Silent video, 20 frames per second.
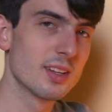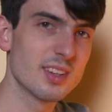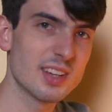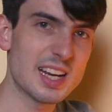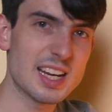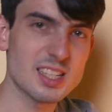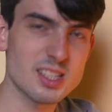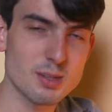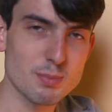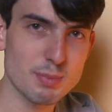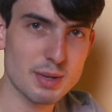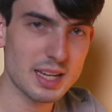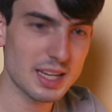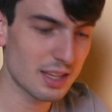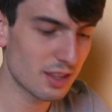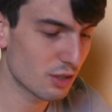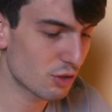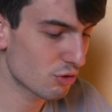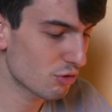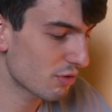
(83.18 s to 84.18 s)
had to pay
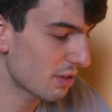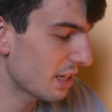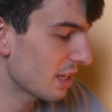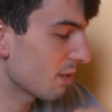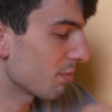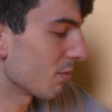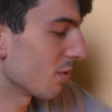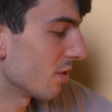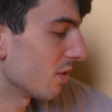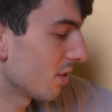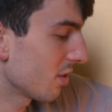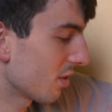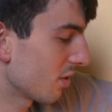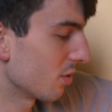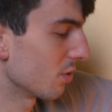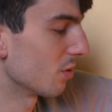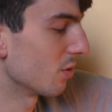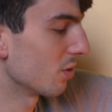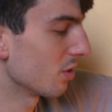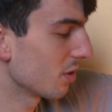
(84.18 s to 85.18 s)
the trademark
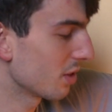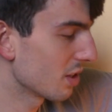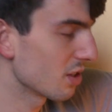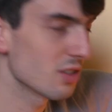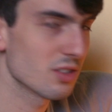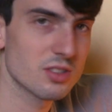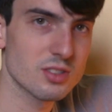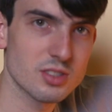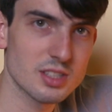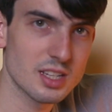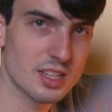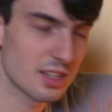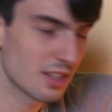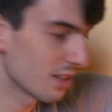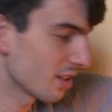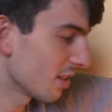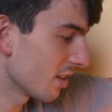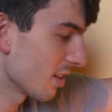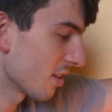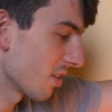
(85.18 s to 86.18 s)
or they just did
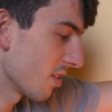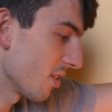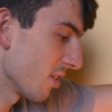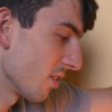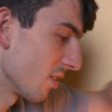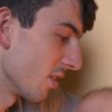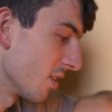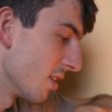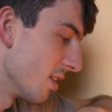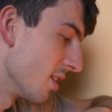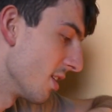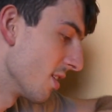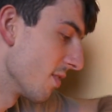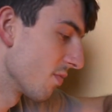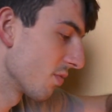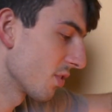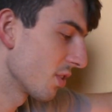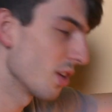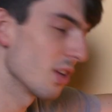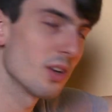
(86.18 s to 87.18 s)
it, I don't know.
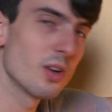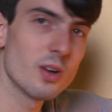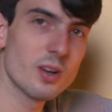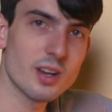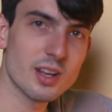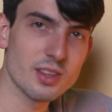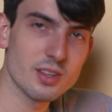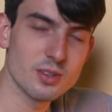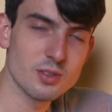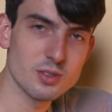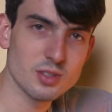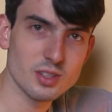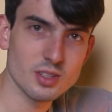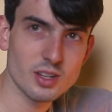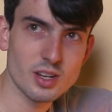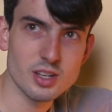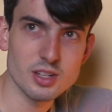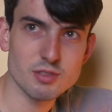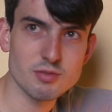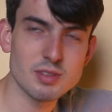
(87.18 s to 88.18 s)
You know, like those
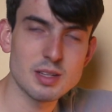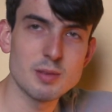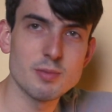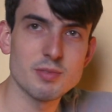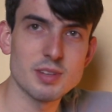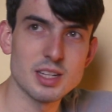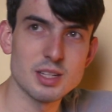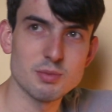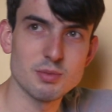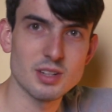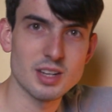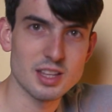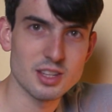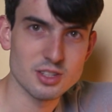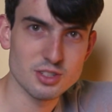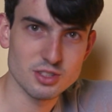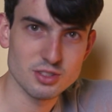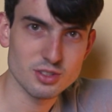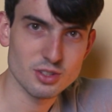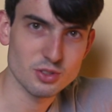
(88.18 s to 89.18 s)
ice cream vans with like
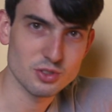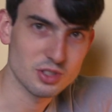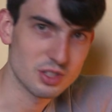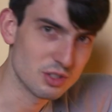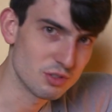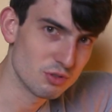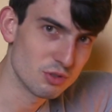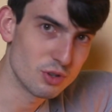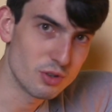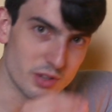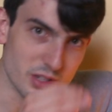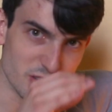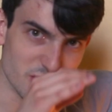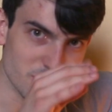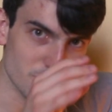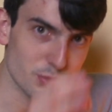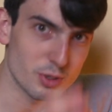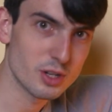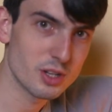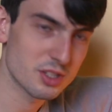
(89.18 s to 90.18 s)
the dodgy drawing
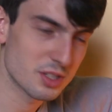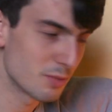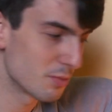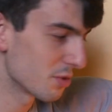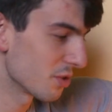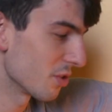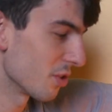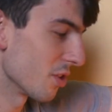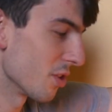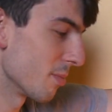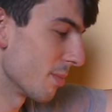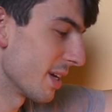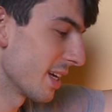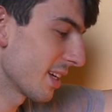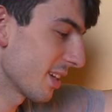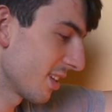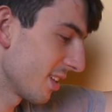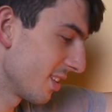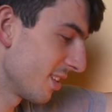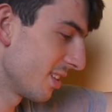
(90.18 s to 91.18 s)
of Bart Simpson on the
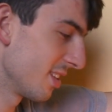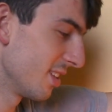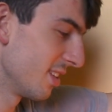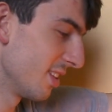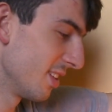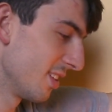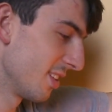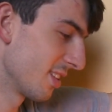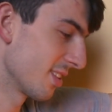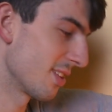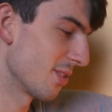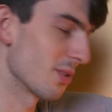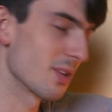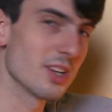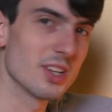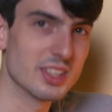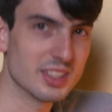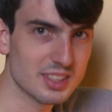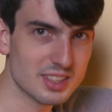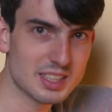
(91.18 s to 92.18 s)
back. I would
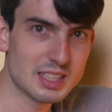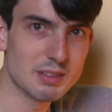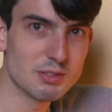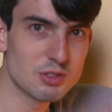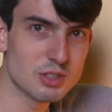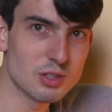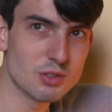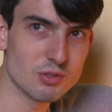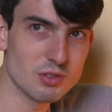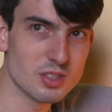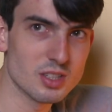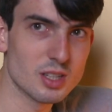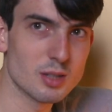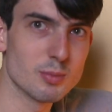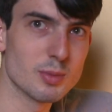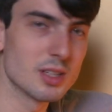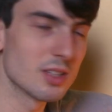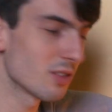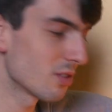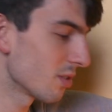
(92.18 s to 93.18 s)
like give children
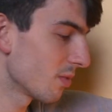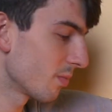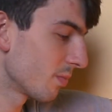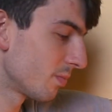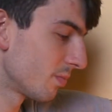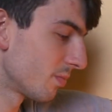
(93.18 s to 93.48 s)
nightmares.